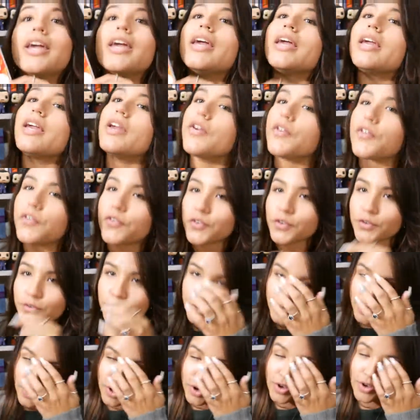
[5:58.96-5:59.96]
if you
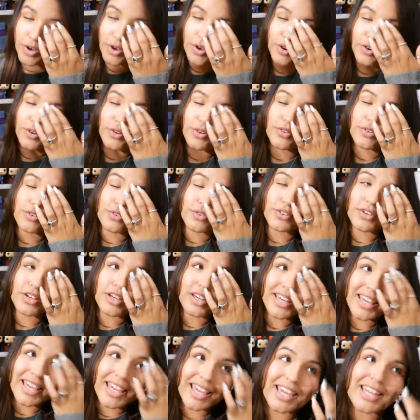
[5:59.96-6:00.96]
know
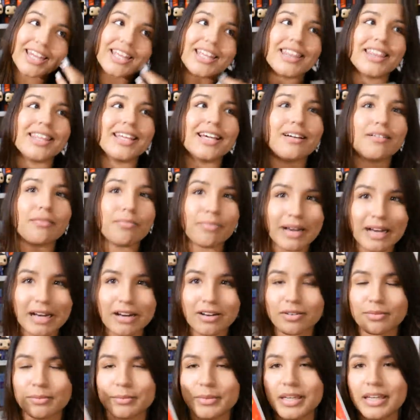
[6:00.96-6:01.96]
anything
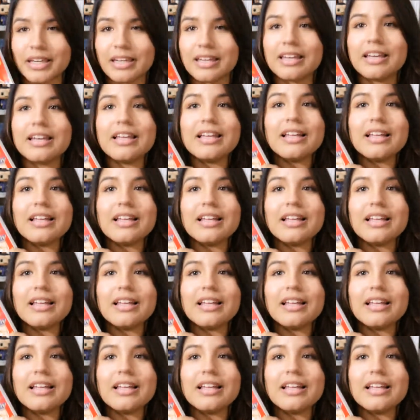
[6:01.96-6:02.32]
about me,